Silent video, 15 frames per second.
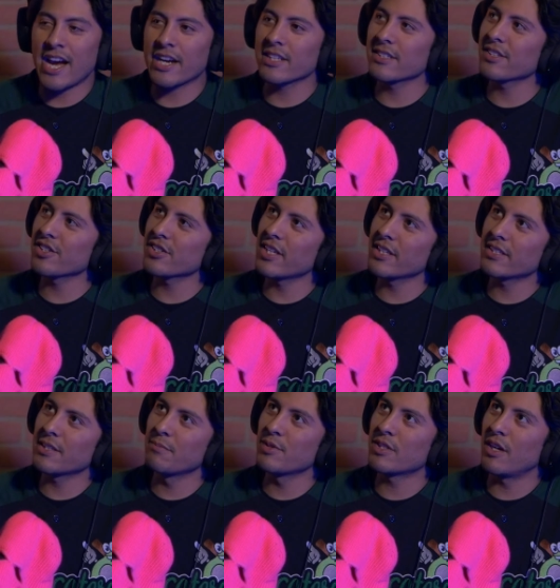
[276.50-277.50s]
because there's like
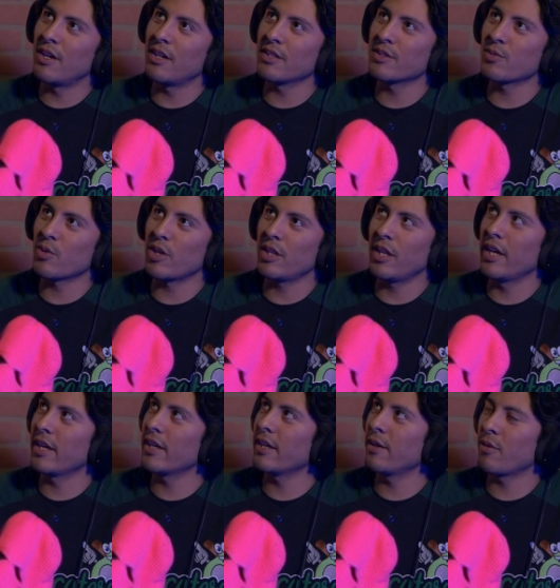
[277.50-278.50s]
some songs where
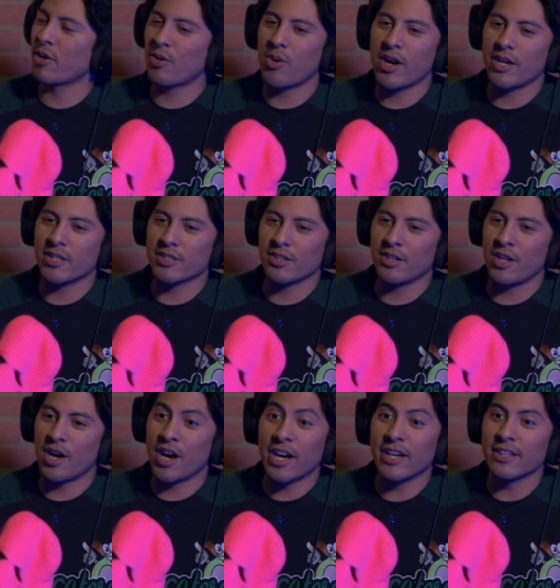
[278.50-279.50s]
like it requires a
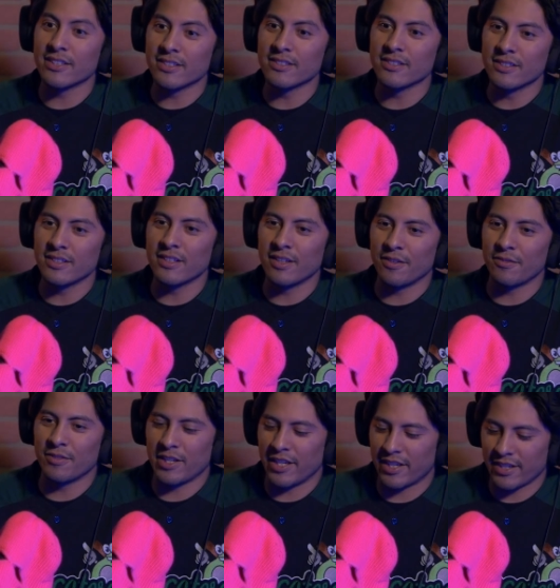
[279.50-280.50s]
lot of
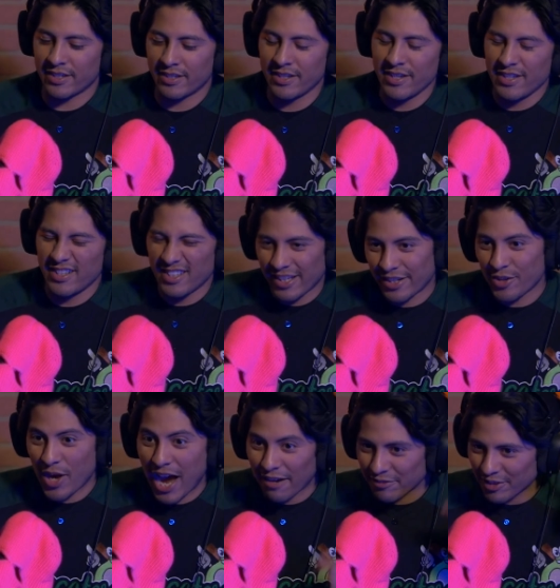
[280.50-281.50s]
like like you
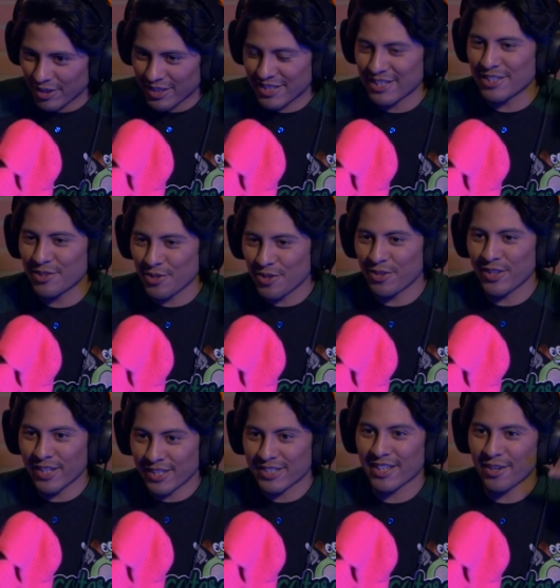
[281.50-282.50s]
have to listen to
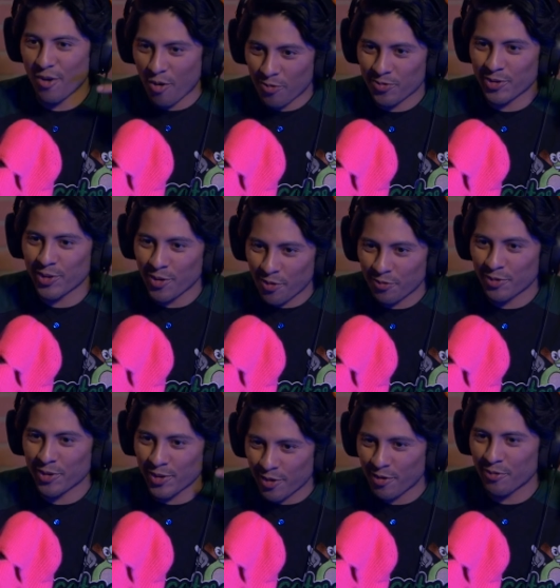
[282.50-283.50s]
things like over and over
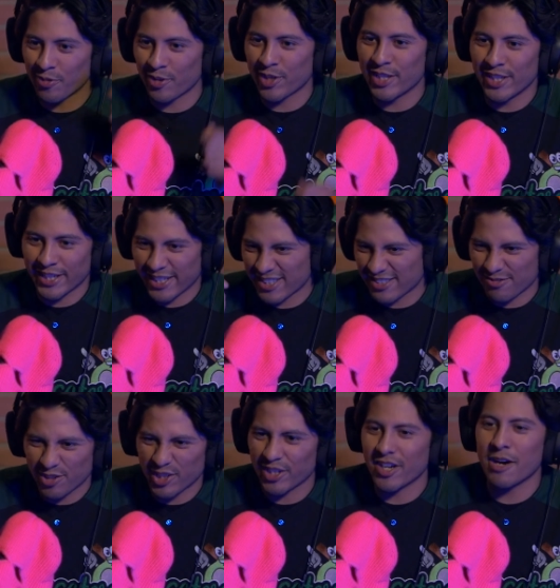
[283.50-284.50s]
and over and mm-hmm. like it's
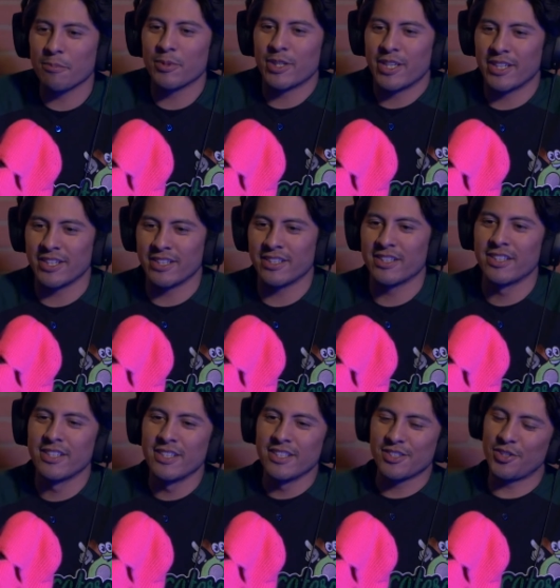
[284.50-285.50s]
really complicated. Yeah.
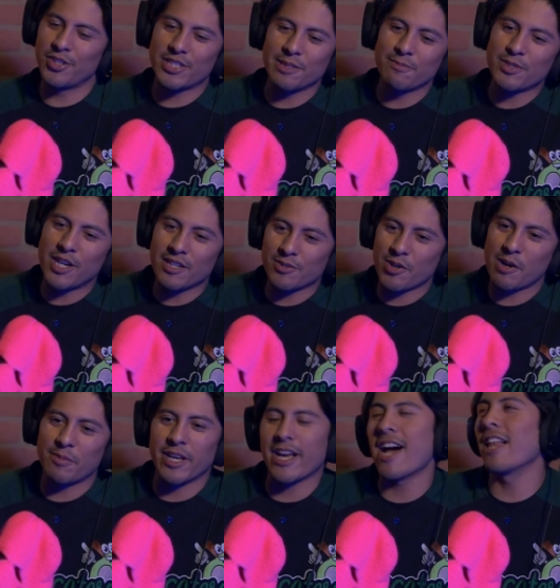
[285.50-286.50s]
So there's some songs where I'm
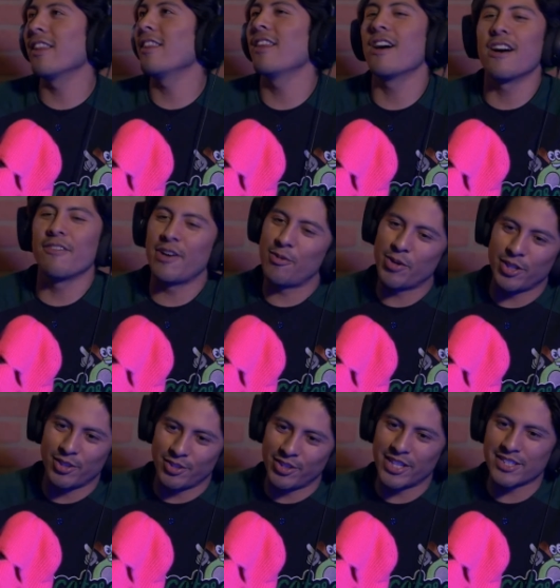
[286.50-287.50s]
like I love I want to
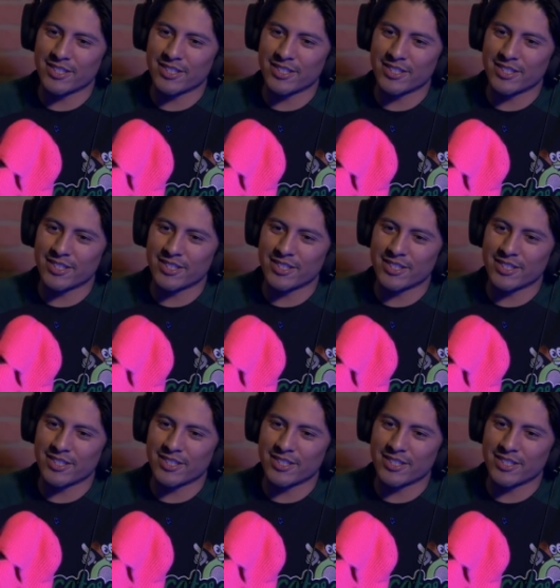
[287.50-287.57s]
learn that